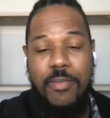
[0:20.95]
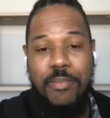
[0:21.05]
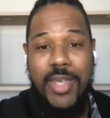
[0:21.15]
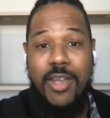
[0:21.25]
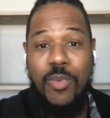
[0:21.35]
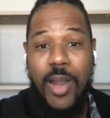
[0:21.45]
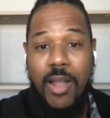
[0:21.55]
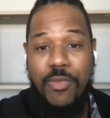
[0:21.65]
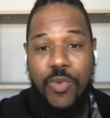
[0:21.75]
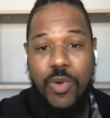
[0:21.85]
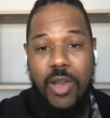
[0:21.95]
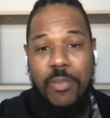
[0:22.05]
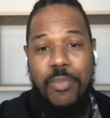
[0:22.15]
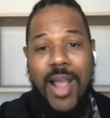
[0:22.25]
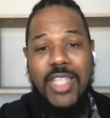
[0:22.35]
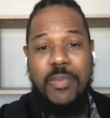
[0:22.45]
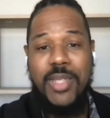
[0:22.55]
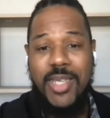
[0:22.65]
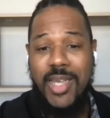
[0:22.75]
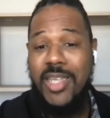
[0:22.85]
been around for
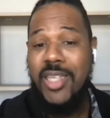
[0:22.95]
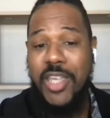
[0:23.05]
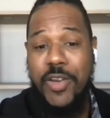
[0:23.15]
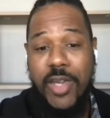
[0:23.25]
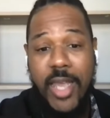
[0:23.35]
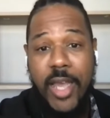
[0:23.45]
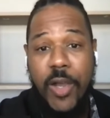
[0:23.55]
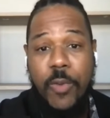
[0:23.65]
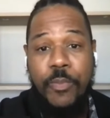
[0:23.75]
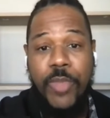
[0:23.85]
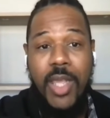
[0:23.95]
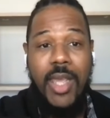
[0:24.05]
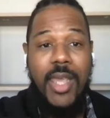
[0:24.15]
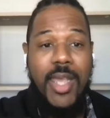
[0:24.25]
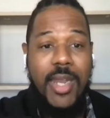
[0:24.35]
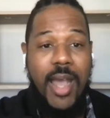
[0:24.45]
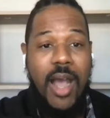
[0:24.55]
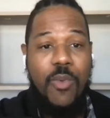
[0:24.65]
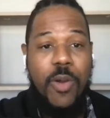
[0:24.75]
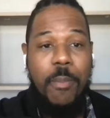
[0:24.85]
approximately a year now, and
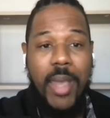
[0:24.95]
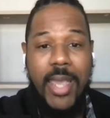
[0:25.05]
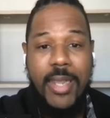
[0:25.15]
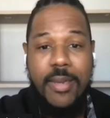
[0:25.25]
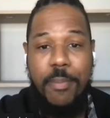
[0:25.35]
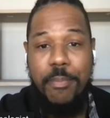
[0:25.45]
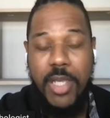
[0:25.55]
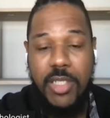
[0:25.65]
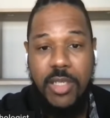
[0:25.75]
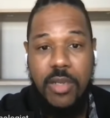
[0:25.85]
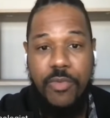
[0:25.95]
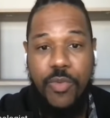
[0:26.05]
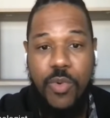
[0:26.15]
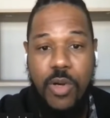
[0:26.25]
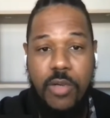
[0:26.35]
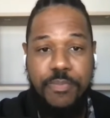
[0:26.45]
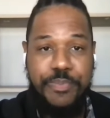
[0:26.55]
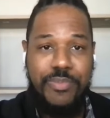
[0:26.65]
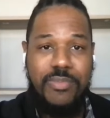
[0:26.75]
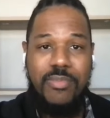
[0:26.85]
our main mission for
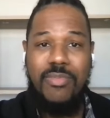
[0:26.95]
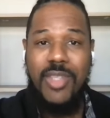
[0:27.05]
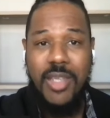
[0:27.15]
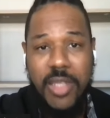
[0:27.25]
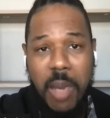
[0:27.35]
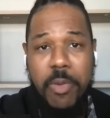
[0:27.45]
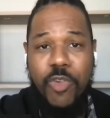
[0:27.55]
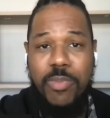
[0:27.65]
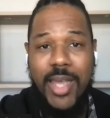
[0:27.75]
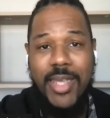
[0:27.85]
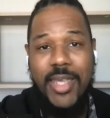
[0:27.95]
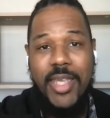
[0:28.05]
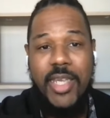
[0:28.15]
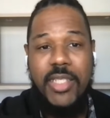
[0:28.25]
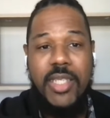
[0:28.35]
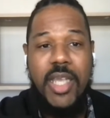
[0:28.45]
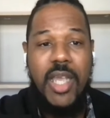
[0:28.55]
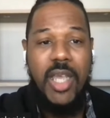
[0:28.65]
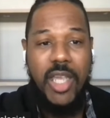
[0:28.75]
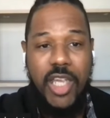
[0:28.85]
Therapy for Black Kids
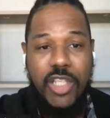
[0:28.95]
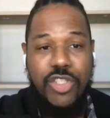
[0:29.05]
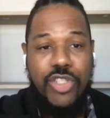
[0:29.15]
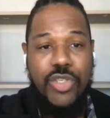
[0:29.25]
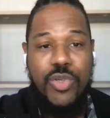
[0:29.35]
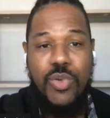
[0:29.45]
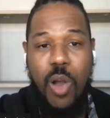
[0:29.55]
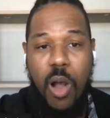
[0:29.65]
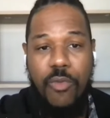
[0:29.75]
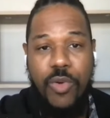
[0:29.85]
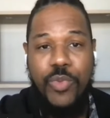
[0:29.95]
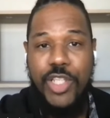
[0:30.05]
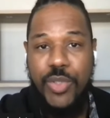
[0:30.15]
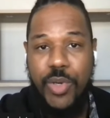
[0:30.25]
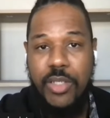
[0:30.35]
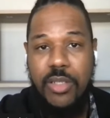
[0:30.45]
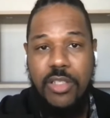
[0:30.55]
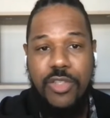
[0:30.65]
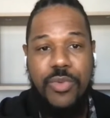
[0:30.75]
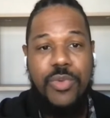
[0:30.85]
is to offer
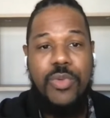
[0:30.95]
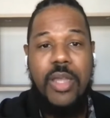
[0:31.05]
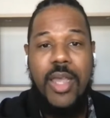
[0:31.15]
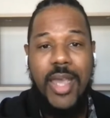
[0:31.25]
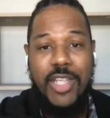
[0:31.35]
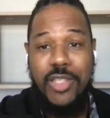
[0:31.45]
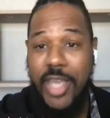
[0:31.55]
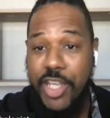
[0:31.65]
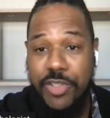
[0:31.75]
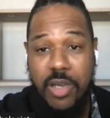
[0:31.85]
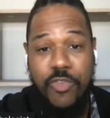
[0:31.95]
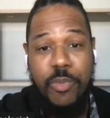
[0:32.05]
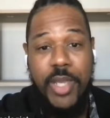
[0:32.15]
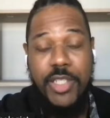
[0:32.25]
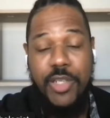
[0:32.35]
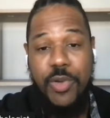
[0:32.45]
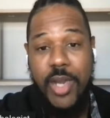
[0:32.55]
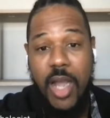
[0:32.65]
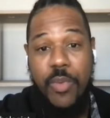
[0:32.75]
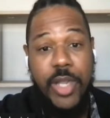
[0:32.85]
resources through education information
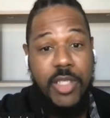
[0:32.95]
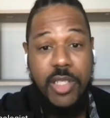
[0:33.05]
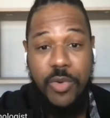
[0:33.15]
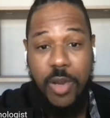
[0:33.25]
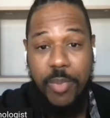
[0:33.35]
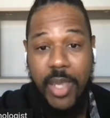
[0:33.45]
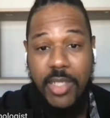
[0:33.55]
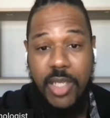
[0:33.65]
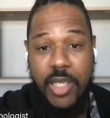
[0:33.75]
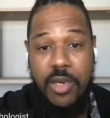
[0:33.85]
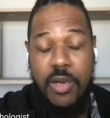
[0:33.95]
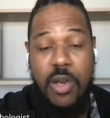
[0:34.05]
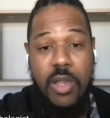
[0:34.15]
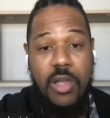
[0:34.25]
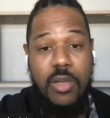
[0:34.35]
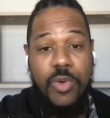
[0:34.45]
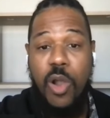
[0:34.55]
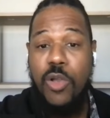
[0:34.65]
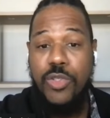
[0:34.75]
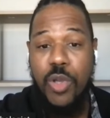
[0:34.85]
on our Instagram page here.
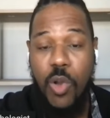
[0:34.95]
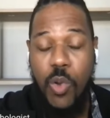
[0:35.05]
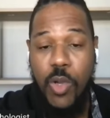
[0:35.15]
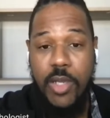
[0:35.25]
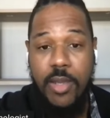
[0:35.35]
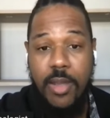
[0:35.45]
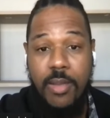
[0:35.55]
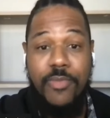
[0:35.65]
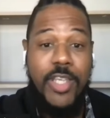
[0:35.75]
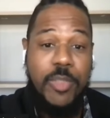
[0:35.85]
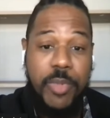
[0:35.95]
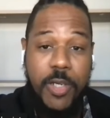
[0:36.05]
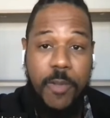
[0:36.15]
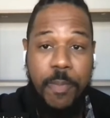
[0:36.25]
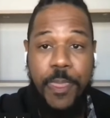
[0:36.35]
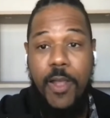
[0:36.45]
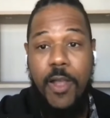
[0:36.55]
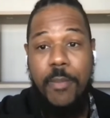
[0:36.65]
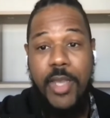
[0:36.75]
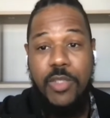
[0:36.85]
We're also on Facebook
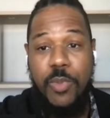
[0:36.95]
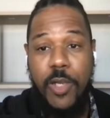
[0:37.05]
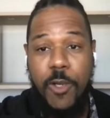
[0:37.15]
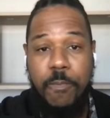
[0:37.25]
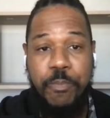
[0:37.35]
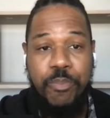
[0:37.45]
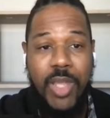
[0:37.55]
as well.